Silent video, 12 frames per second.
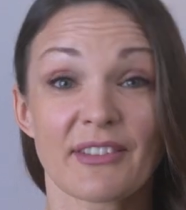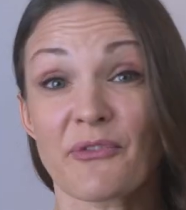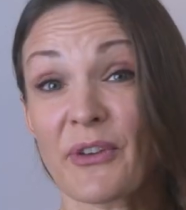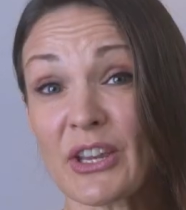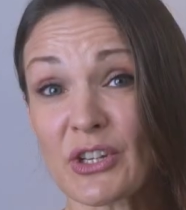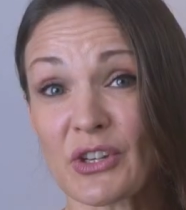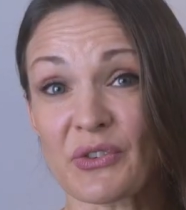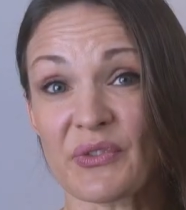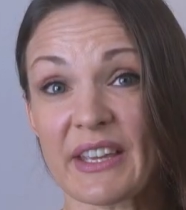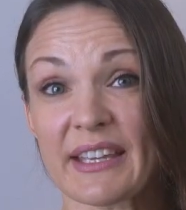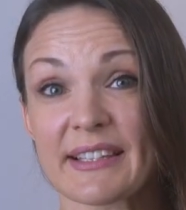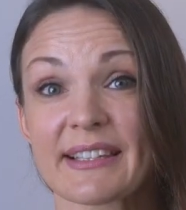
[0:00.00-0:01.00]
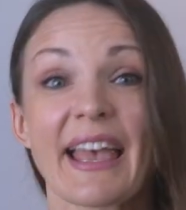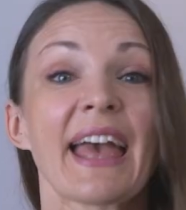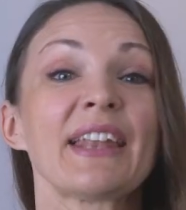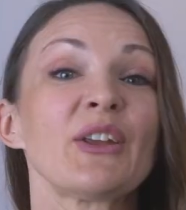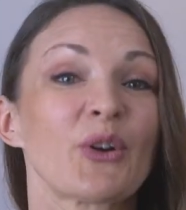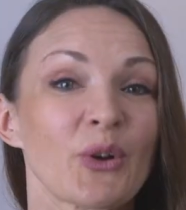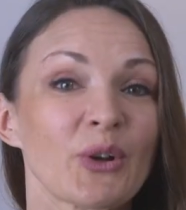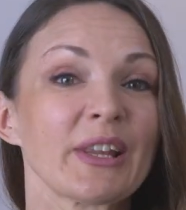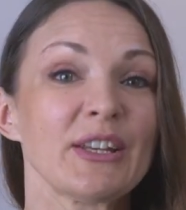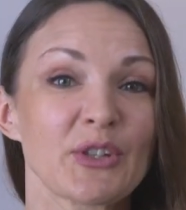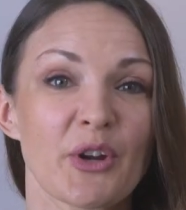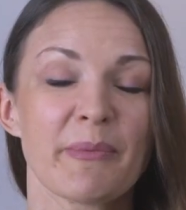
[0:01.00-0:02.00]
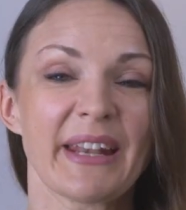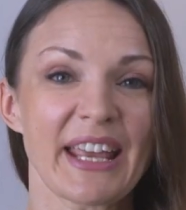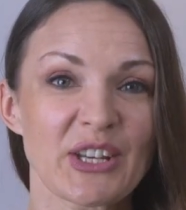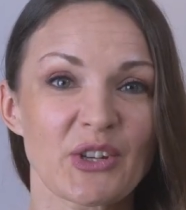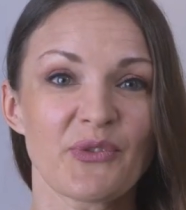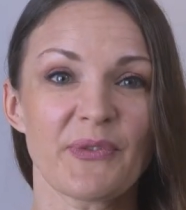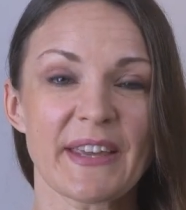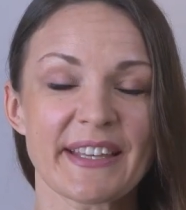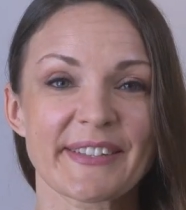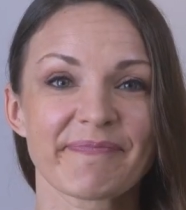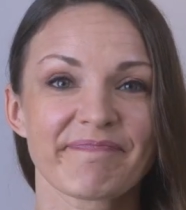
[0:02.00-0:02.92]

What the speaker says: eviction fees, and early termination fees.